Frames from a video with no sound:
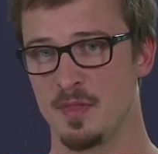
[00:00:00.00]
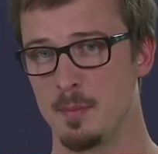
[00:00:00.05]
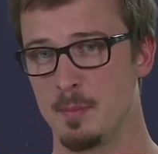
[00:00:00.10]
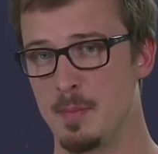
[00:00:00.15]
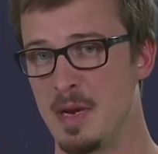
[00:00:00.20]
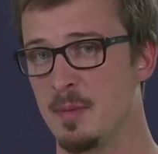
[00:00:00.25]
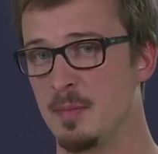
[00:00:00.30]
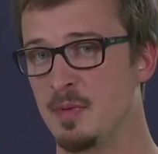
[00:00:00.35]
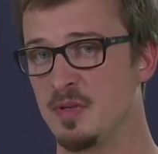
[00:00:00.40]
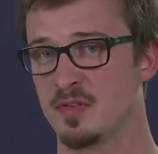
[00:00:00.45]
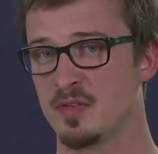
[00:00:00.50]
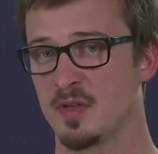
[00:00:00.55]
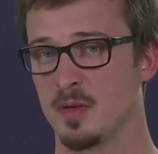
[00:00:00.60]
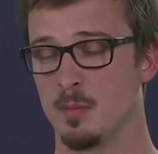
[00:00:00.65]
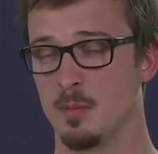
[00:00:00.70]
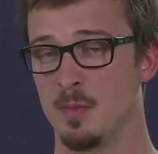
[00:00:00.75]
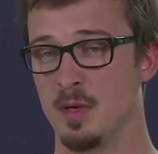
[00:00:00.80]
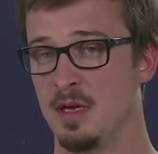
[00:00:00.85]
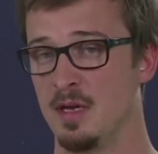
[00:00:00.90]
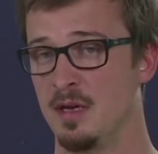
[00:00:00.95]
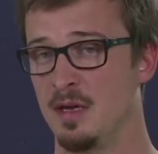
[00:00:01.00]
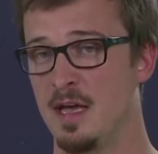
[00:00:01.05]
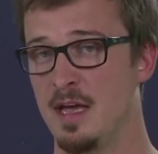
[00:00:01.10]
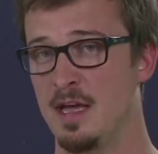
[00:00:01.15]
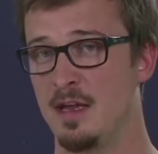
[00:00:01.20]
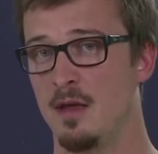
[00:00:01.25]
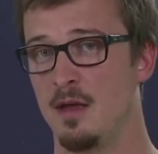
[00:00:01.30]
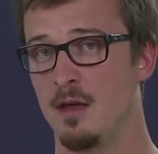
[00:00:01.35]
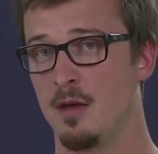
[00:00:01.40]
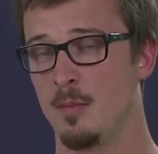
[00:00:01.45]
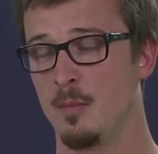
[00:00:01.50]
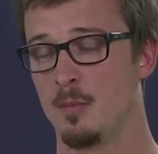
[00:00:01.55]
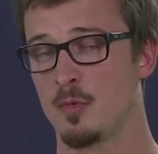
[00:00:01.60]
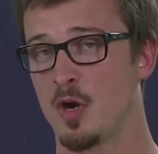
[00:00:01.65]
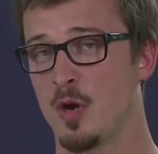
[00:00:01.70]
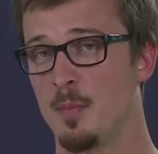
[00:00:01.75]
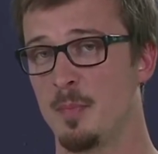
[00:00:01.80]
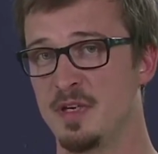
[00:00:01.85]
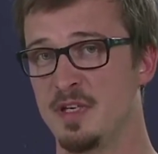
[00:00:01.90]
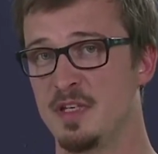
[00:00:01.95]
then maybe some
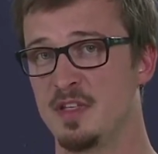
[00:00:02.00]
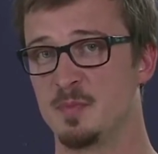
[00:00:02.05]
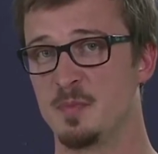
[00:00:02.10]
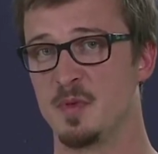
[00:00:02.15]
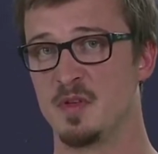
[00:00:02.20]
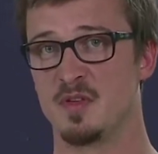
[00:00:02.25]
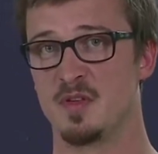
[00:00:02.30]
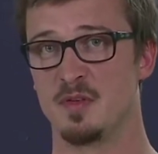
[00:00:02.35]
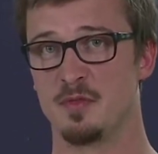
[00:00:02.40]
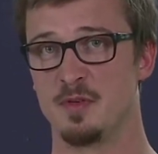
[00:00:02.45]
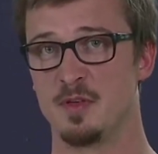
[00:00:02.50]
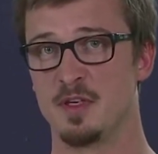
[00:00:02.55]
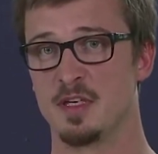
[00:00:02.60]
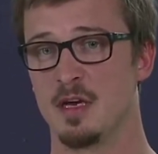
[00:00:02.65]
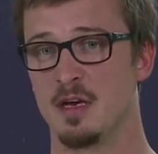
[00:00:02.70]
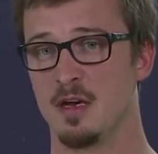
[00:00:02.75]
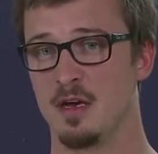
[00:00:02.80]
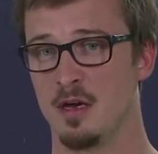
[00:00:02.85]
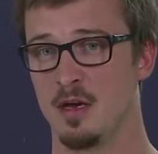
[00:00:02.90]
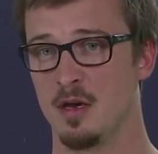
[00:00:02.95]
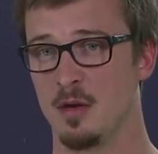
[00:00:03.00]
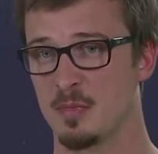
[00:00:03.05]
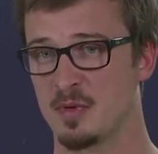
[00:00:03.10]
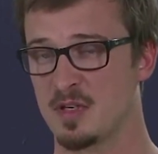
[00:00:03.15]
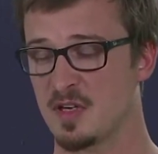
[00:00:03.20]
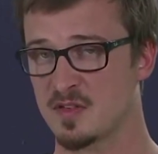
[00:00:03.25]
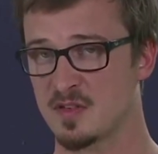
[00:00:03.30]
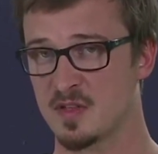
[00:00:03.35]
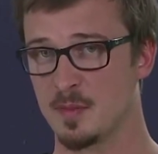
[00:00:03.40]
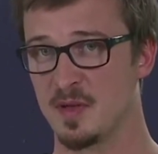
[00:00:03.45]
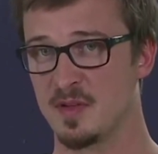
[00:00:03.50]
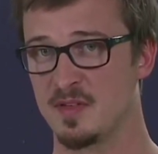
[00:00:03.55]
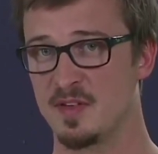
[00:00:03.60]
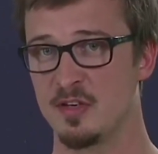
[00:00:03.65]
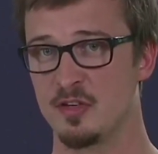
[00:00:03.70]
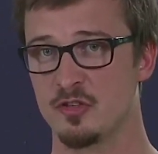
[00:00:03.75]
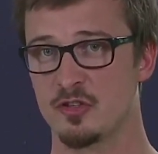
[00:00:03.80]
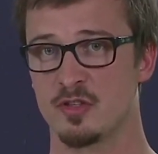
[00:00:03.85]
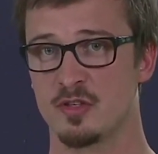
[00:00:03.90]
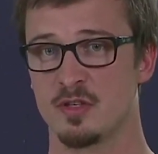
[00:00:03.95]
company-specific
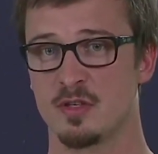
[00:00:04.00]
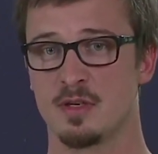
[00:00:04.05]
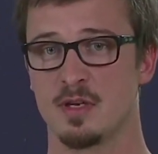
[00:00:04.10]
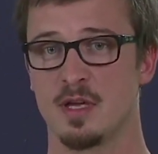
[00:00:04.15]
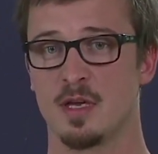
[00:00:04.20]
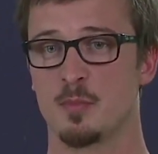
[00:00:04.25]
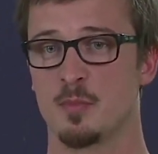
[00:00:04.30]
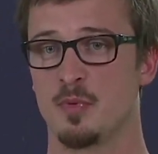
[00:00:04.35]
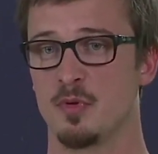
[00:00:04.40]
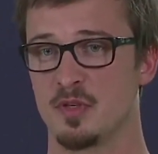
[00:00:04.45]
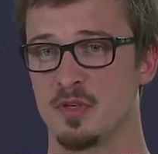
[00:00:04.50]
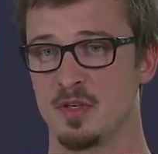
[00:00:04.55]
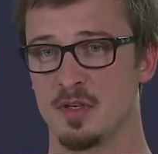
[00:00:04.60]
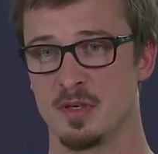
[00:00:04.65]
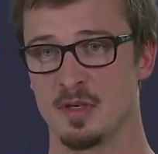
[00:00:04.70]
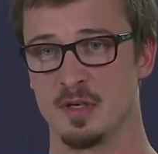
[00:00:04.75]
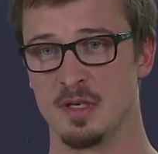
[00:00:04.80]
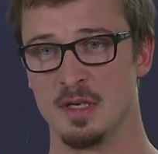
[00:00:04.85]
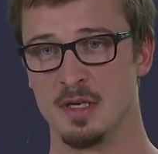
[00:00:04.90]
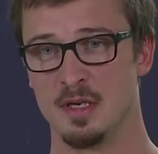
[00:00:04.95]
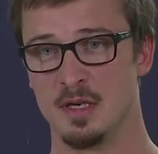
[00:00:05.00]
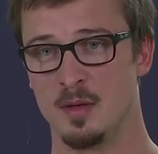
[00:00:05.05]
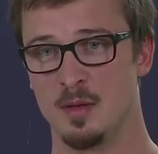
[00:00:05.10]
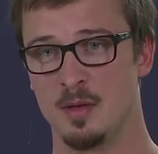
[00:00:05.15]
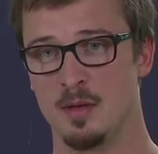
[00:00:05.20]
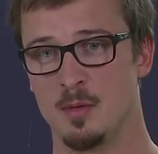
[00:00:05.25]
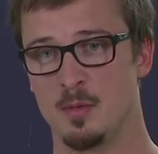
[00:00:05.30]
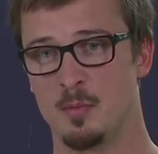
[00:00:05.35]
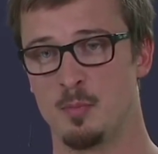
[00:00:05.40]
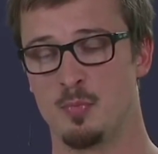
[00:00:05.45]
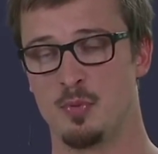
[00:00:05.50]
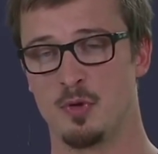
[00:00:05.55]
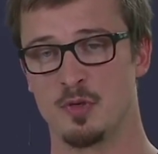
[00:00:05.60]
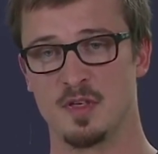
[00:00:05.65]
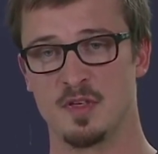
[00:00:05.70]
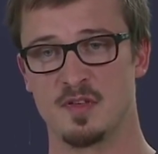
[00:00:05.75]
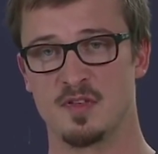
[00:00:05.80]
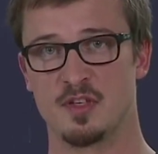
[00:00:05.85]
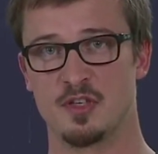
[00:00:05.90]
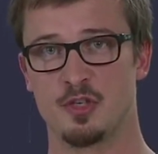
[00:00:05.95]
customization, like putting
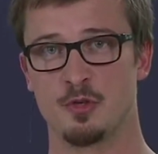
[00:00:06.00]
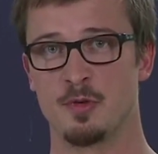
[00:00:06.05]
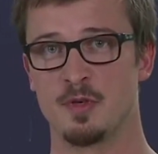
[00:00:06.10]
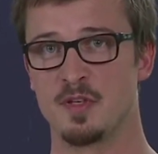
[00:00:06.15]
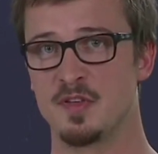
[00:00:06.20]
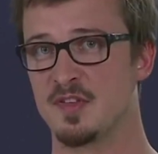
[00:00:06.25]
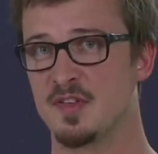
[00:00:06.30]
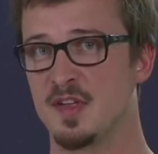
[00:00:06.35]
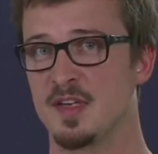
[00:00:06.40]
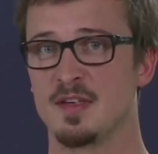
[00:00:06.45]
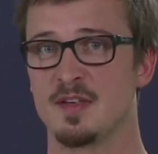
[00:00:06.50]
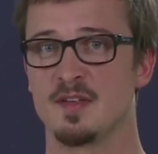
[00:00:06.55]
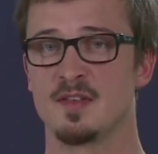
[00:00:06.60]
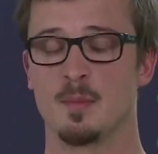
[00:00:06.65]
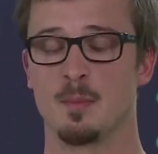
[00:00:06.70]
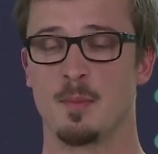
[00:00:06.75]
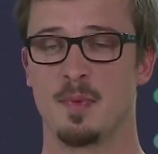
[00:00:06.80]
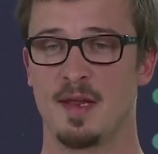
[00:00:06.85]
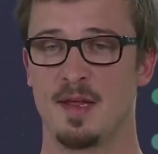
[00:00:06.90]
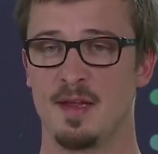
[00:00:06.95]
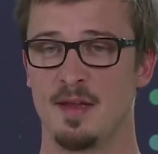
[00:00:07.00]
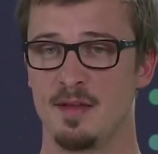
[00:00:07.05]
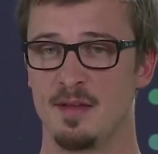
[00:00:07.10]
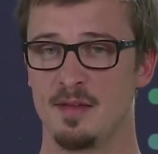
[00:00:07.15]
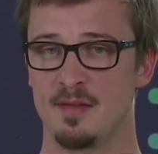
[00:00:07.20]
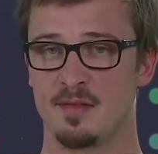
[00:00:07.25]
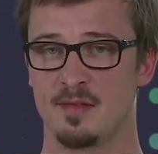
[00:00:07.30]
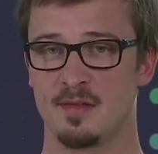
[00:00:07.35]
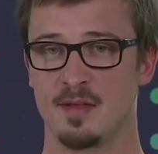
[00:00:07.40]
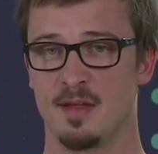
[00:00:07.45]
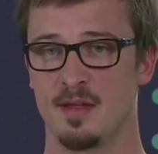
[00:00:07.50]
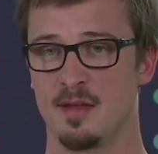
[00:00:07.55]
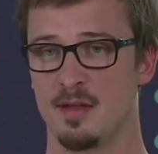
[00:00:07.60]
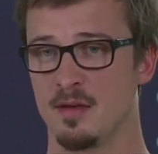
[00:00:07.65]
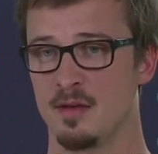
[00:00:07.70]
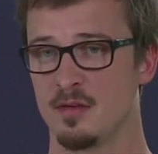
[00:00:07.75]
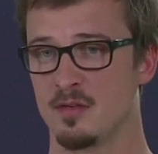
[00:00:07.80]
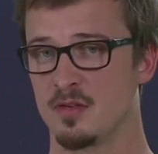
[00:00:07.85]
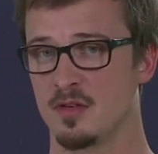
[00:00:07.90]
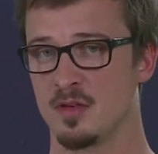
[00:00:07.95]
security settings in place
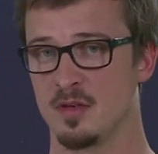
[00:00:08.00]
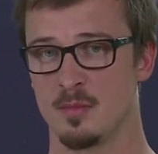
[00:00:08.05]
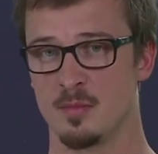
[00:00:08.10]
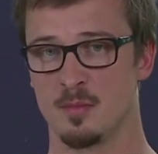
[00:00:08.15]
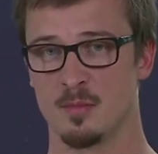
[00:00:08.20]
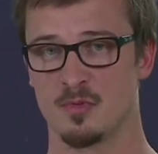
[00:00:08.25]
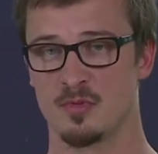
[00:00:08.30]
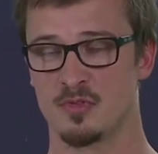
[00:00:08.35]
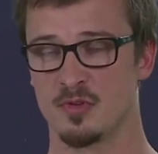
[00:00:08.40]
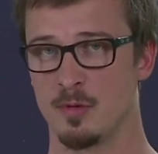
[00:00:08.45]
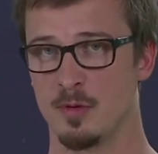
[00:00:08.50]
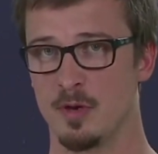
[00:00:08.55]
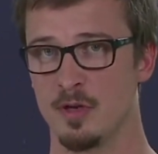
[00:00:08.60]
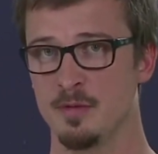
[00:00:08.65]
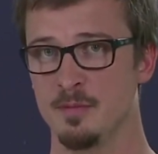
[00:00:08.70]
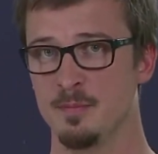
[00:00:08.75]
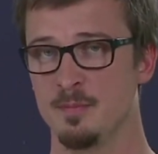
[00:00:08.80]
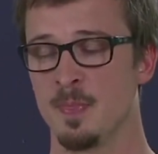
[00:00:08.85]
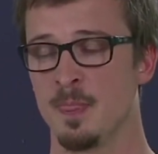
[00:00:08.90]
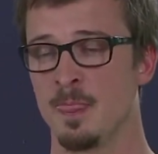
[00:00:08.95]
and so on.